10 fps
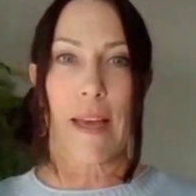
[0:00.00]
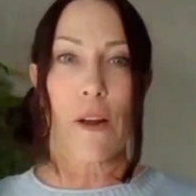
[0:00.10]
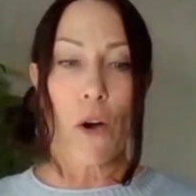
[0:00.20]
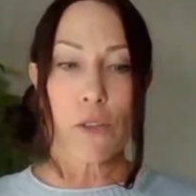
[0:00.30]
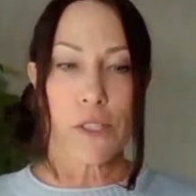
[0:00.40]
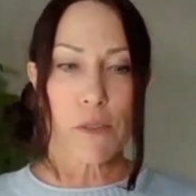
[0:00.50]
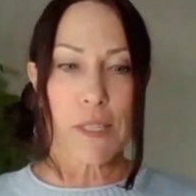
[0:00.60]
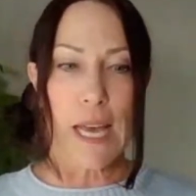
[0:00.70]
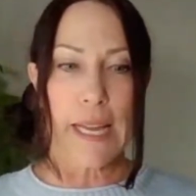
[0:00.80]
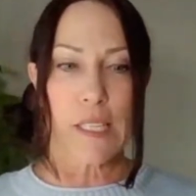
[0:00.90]
That also
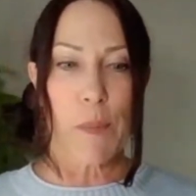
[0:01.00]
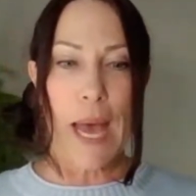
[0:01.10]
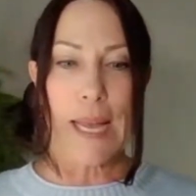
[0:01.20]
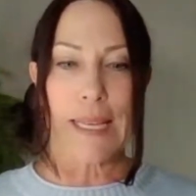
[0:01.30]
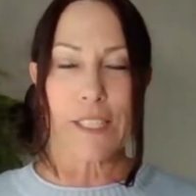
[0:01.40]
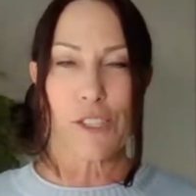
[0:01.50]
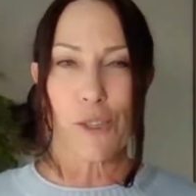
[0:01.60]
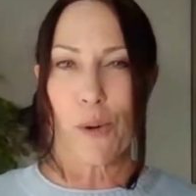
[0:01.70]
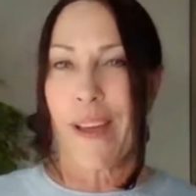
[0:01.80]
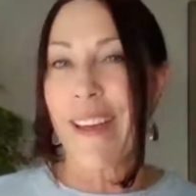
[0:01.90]
ties back
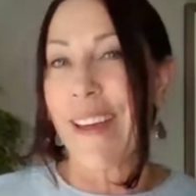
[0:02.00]
into